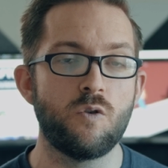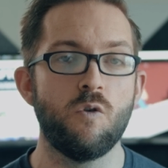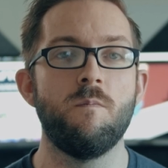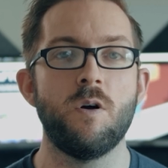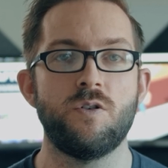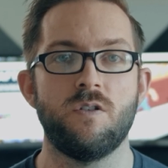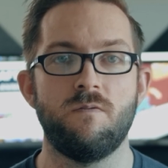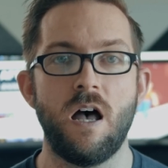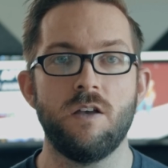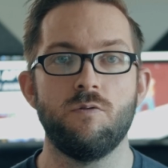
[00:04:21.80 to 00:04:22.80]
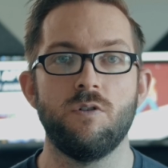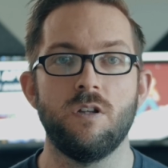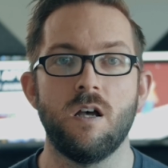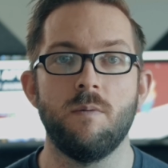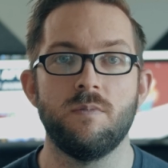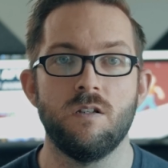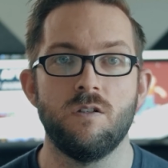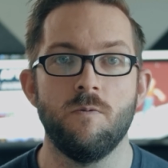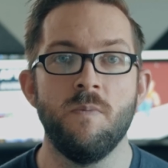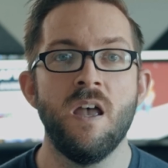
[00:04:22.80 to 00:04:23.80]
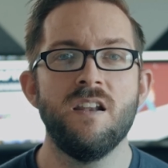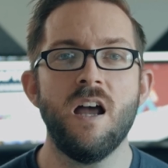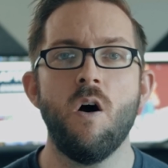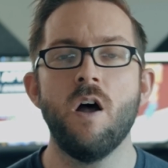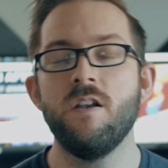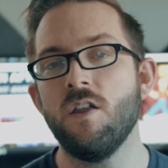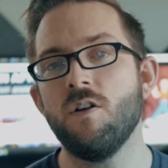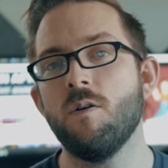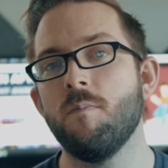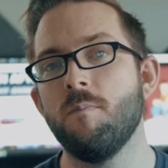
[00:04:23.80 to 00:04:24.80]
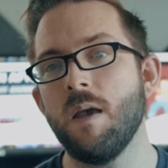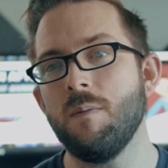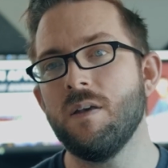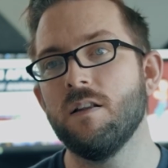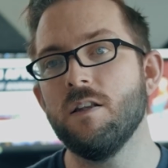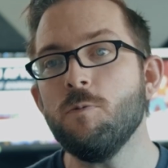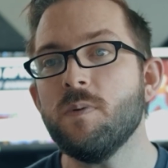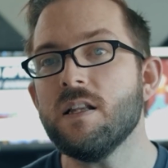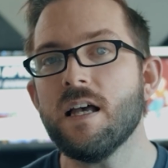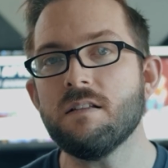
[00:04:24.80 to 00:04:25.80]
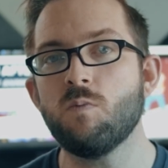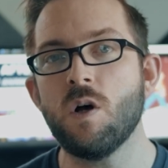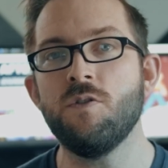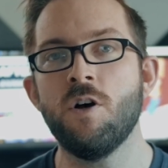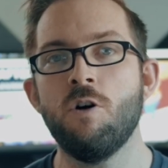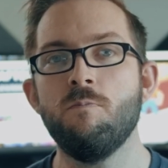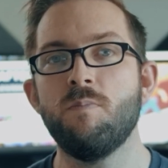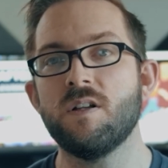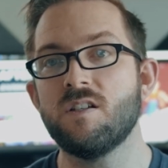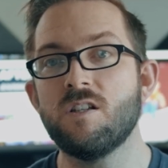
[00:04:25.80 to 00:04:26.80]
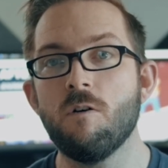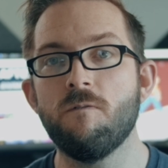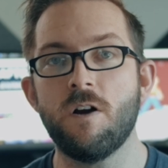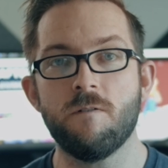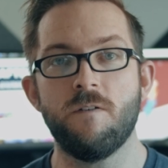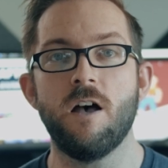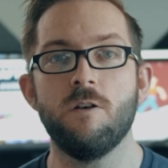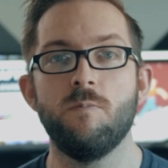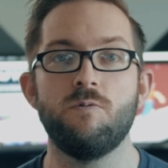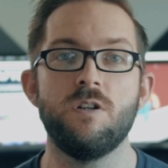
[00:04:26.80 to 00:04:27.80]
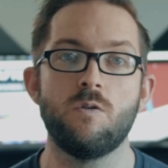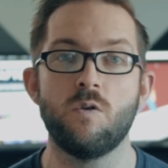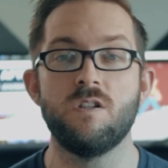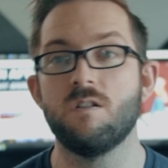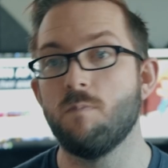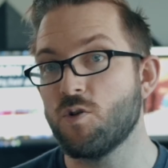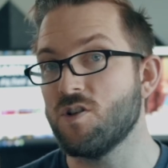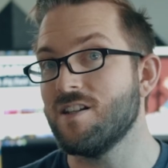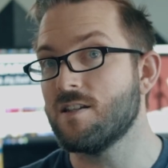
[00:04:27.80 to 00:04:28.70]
School of Motion's value really comes into. Now, another maybe a little bit less well-known, but still very valuable resource is Motion